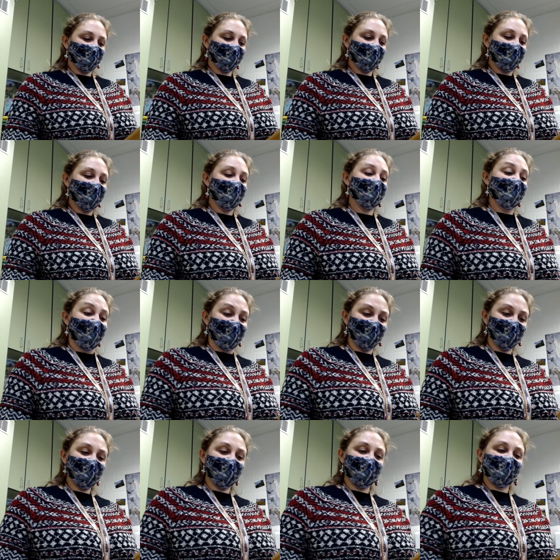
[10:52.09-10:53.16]
"The outer door
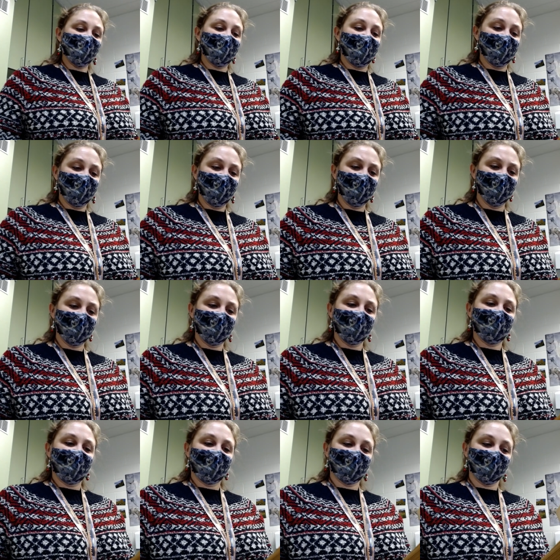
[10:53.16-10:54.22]
is shut too," said
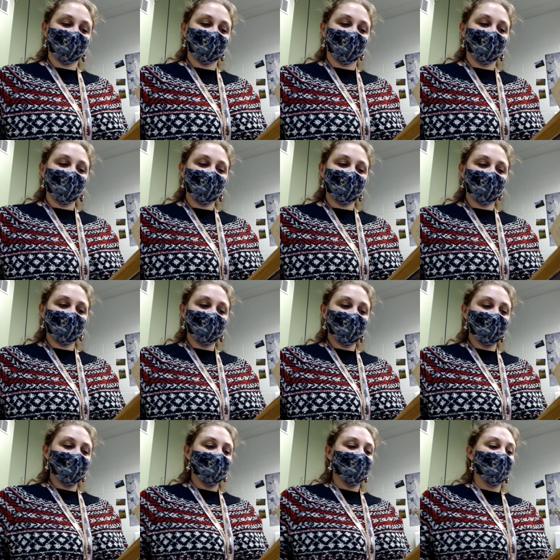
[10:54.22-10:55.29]
Dr. Schultz.
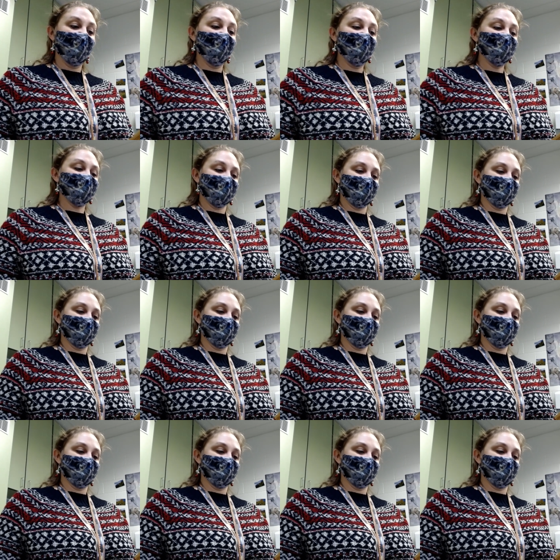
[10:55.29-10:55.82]
"Where is it?"